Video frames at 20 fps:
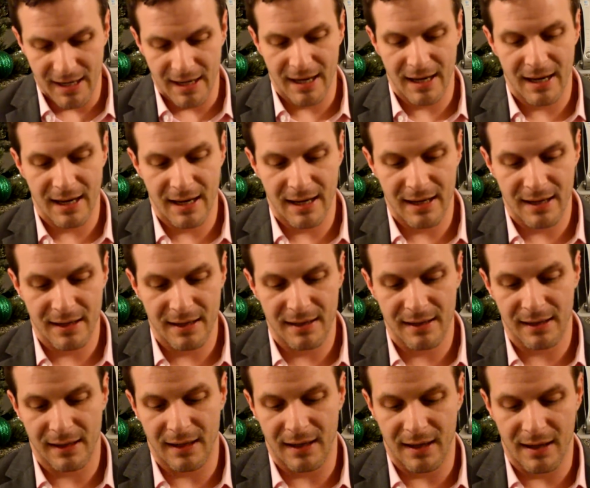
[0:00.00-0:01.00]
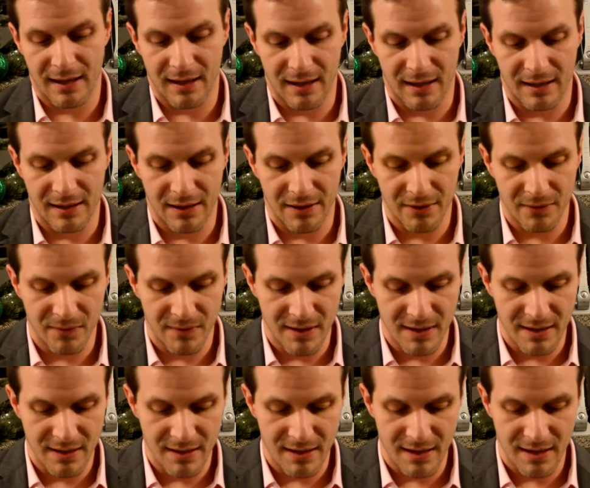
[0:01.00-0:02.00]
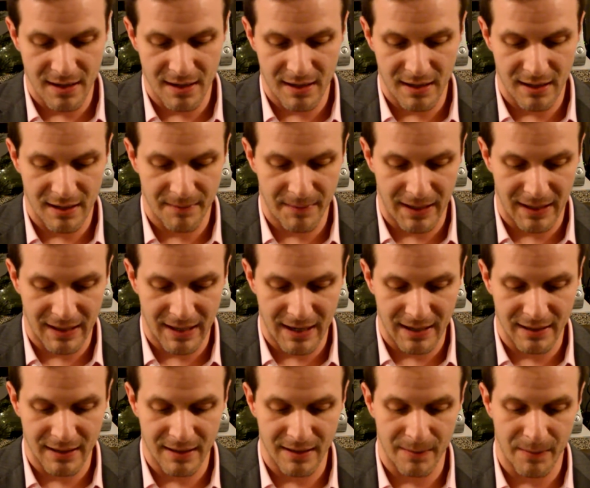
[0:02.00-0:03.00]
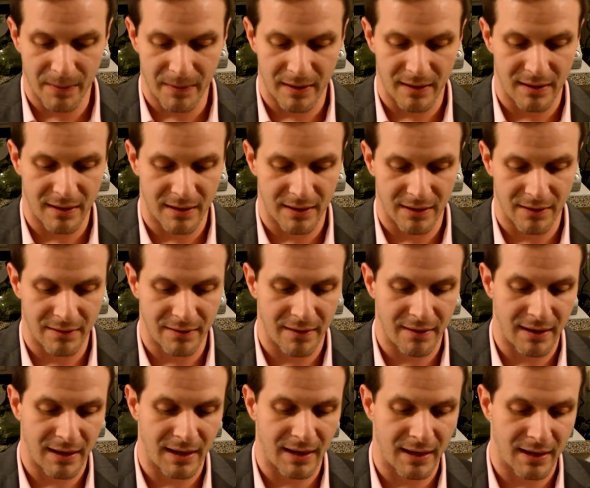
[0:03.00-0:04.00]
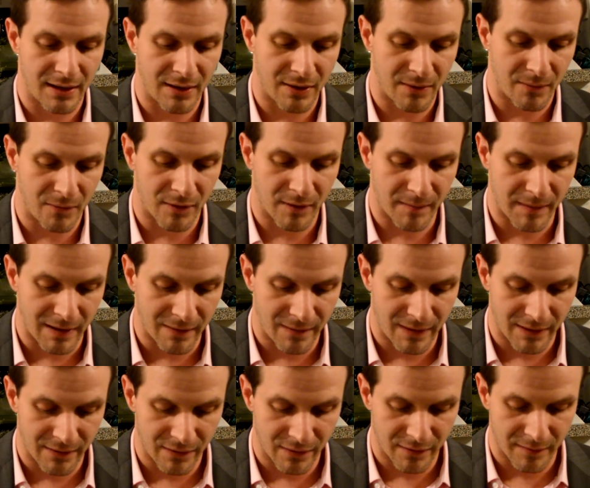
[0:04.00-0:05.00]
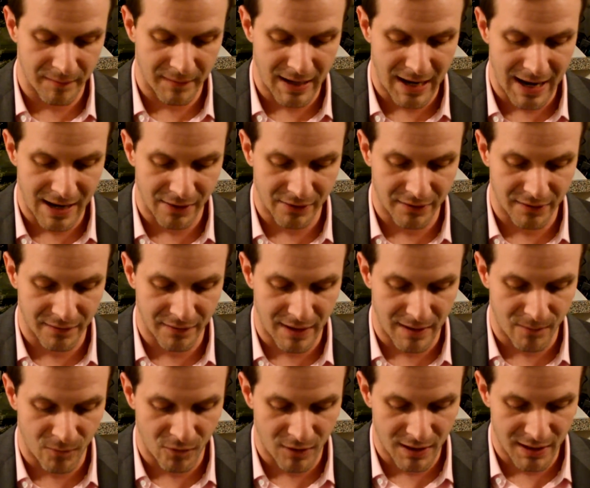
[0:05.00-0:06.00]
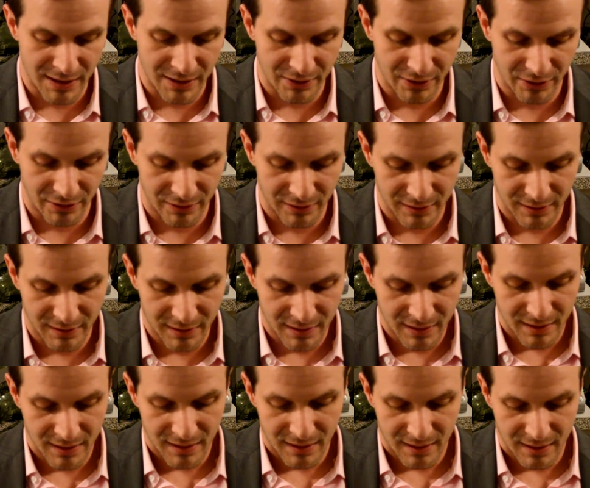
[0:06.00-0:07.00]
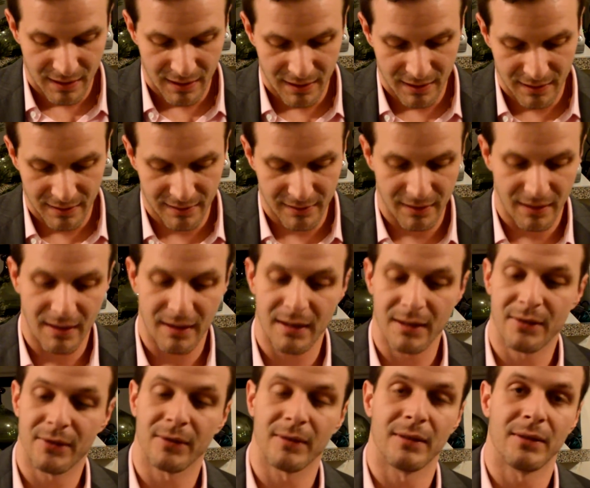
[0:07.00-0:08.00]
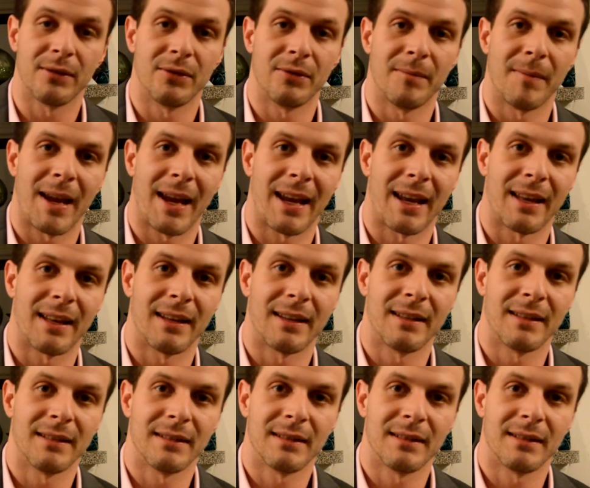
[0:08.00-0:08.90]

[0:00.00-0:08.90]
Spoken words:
And... another one in my lineup, none other than one of my favorite from the House of Amouage, is Interlude Man.